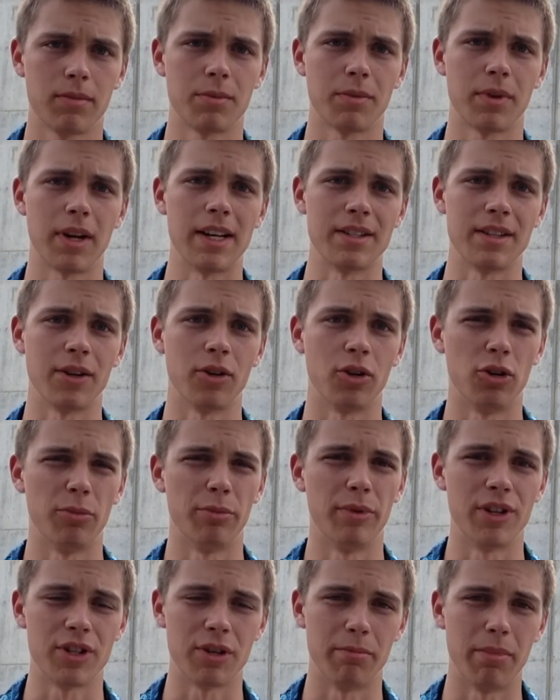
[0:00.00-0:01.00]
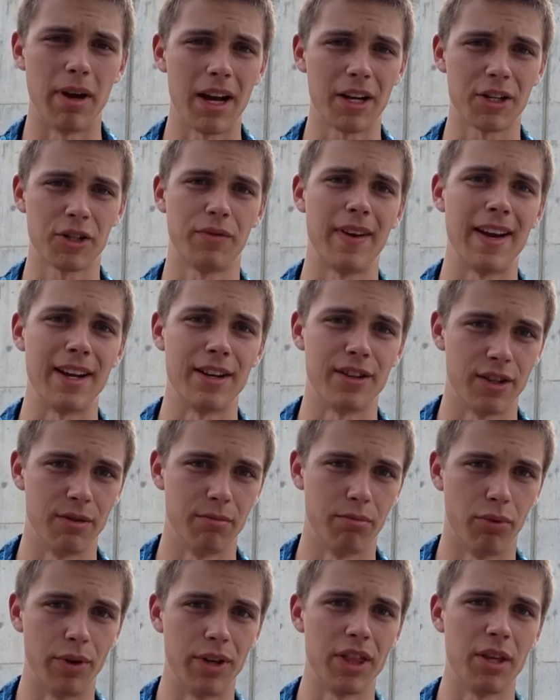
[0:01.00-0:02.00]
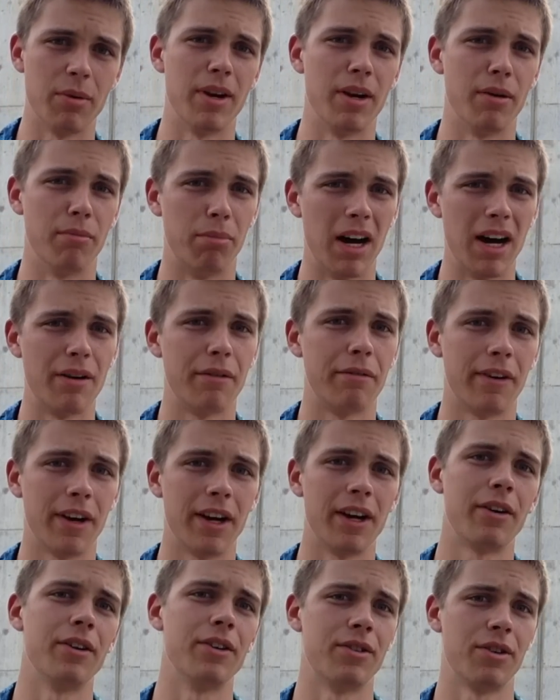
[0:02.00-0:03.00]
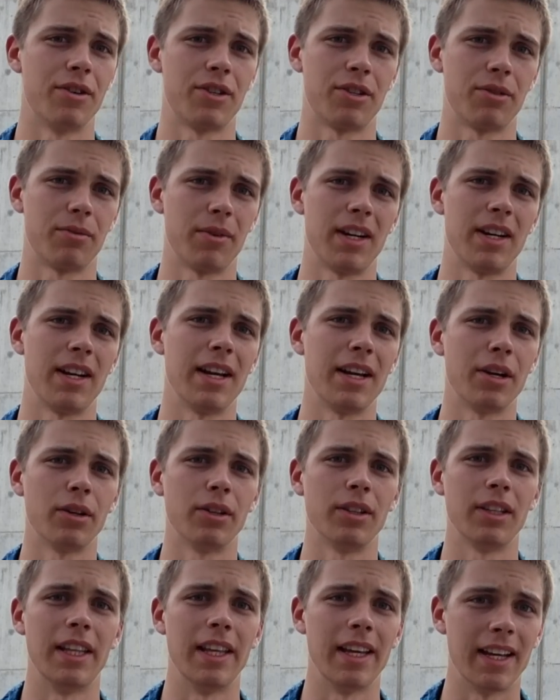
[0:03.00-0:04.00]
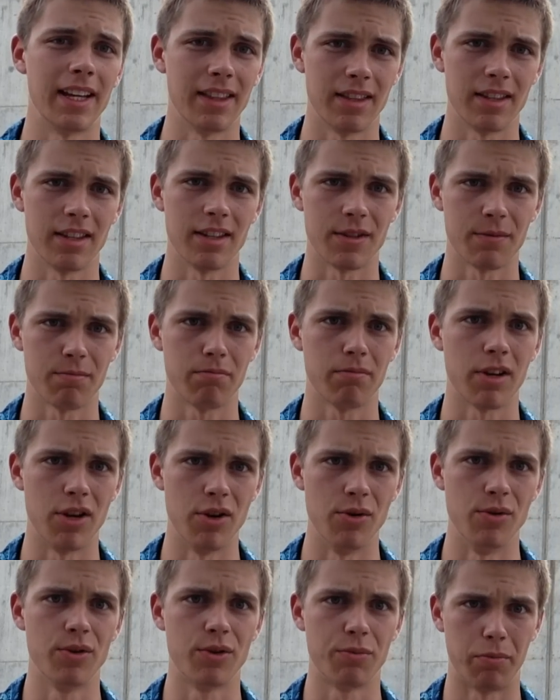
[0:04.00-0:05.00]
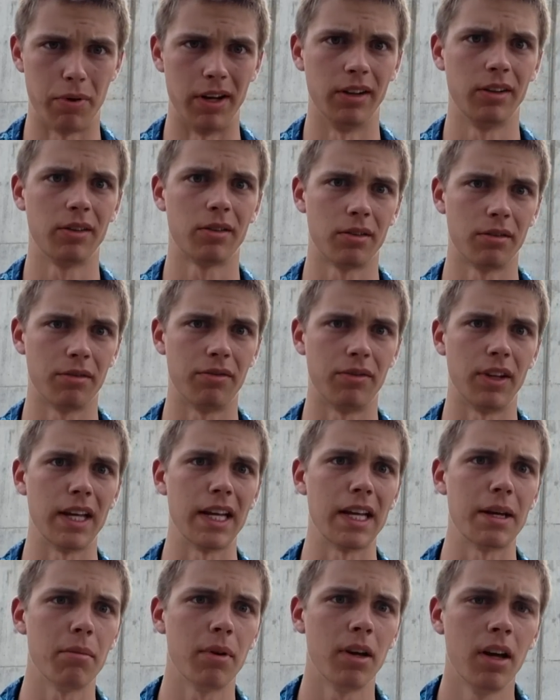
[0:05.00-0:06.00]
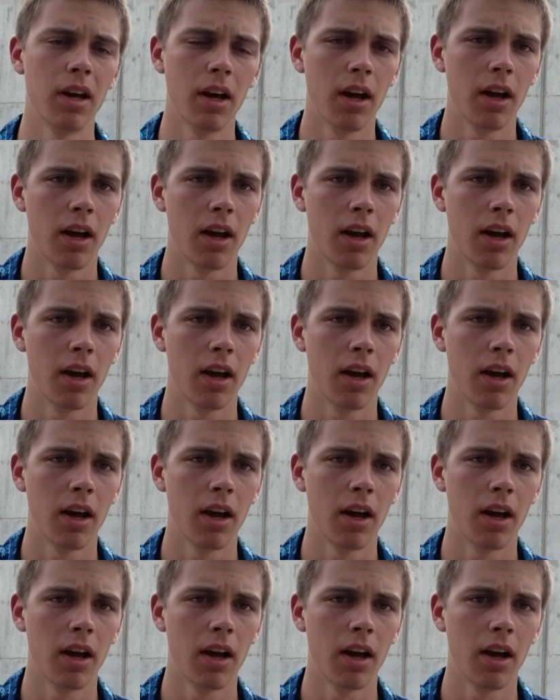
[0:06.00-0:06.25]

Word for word: some guys get a whole bunch of box fans and point them at a bonfire at just the right angle, and they get this huge pillar of flame.